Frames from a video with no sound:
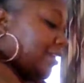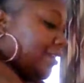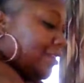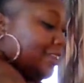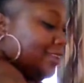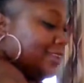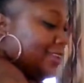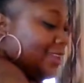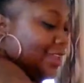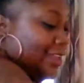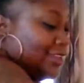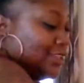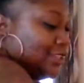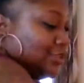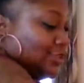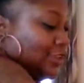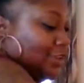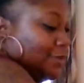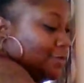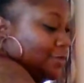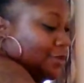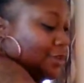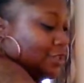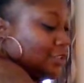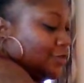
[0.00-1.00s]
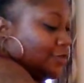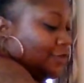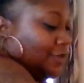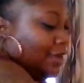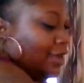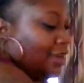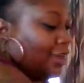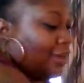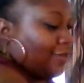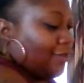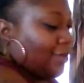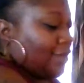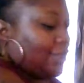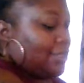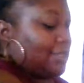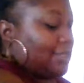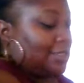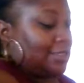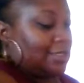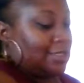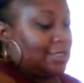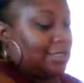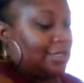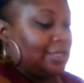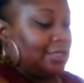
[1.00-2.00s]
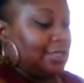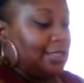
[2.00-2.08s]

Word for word: Next three months for Aries.